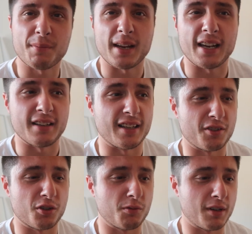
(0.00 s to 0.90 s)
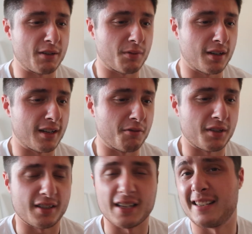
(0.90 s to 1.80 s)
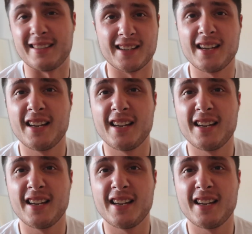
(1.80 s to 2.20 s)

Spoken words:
I mean, it's always one of those that says,